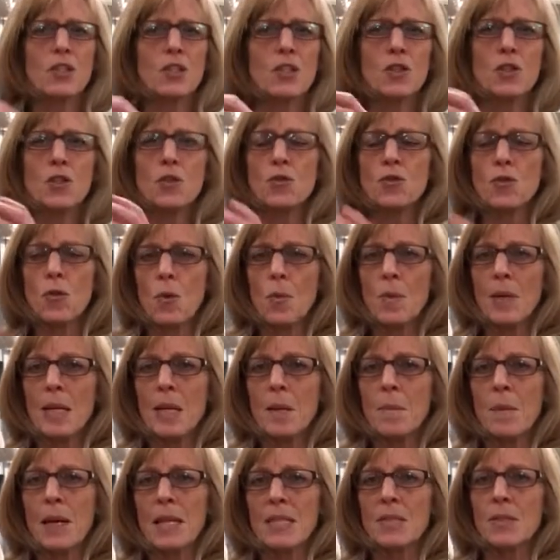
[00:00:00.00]
There's so many
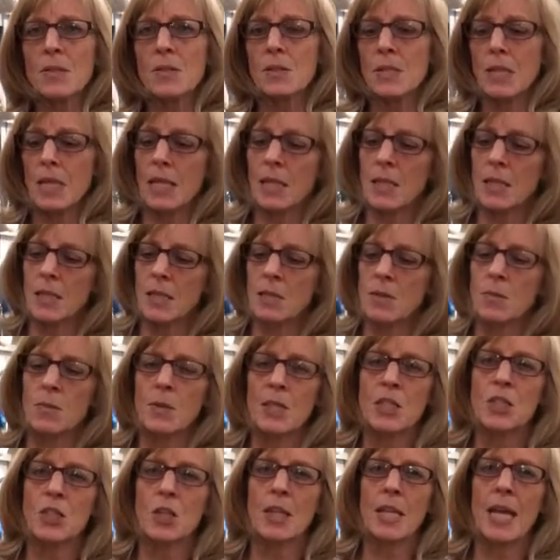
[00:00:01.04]
muscles in this
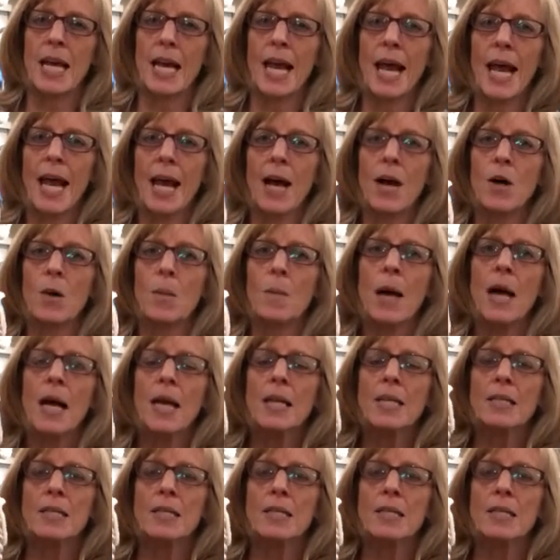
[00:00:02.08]
region that help